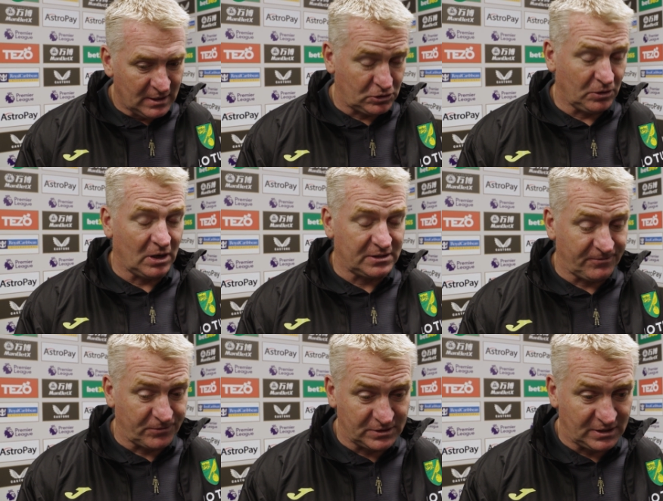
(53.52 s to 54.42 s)
two yards
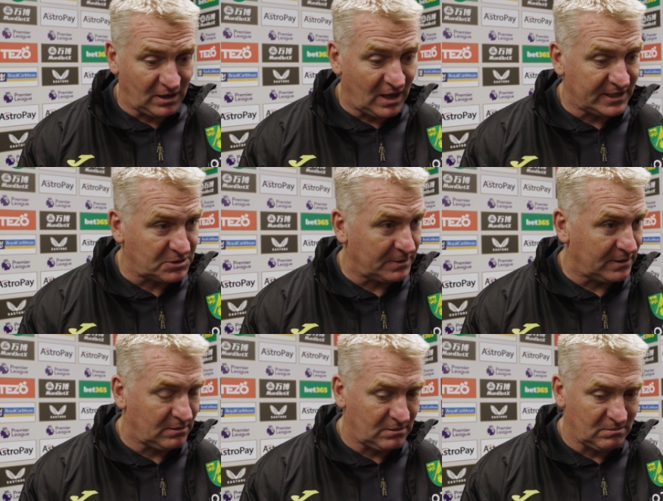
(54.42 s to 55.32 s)
in front of the linesman,
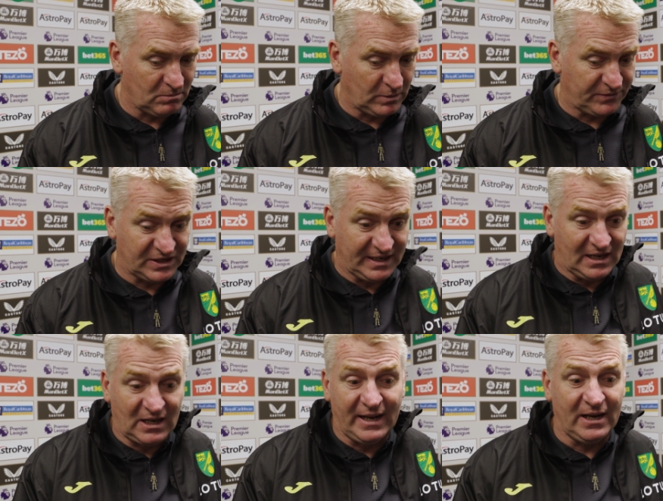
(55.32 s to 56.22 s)
and we've seen
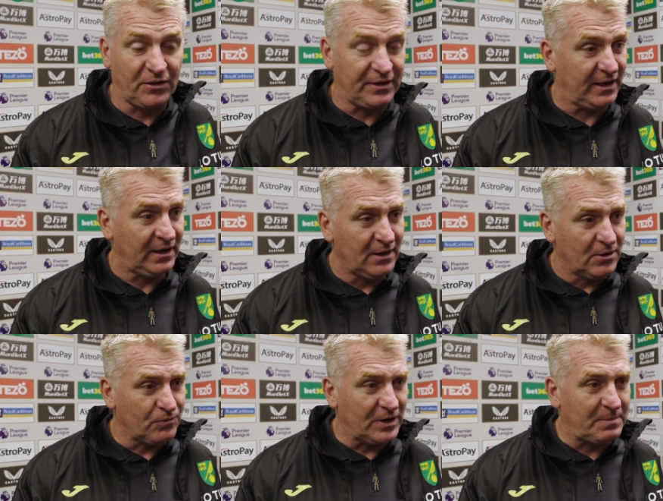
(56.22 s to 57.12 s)
it clearly on the
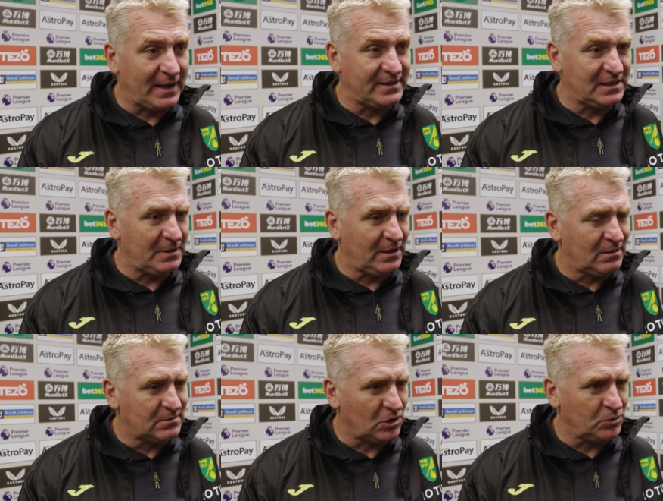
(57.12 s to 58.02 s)
replay.
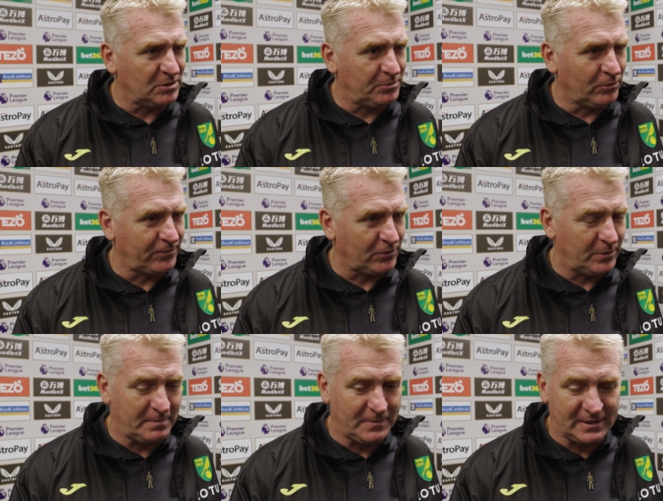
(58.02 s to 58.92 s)
Dimi toes the ball
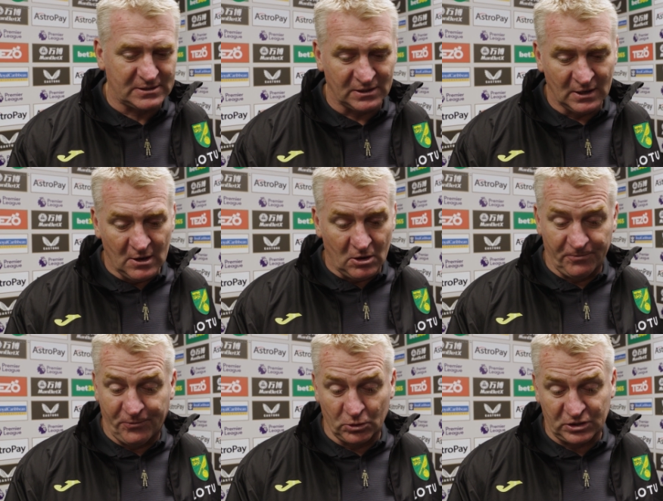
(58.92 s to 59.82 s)
through him, but
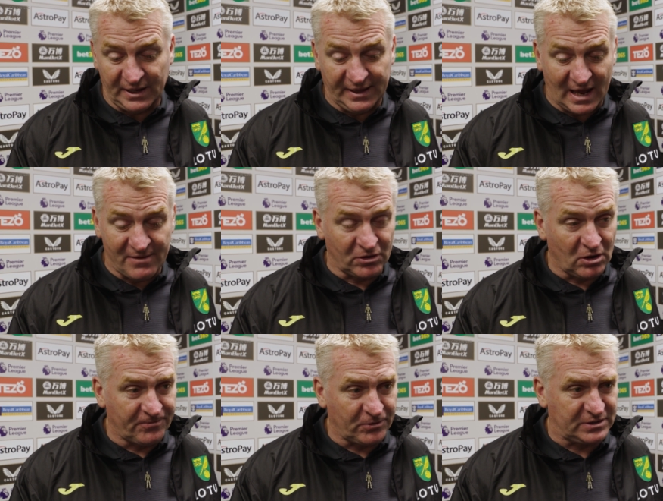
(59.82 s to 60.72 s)
unfortunately they haven't
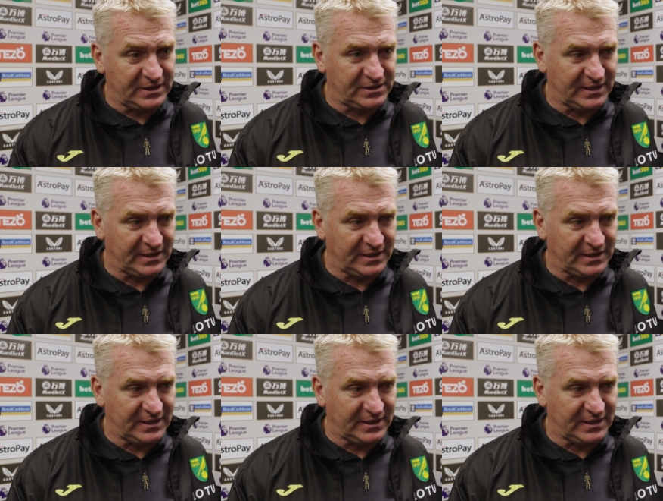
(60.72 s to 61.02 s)
gone for us this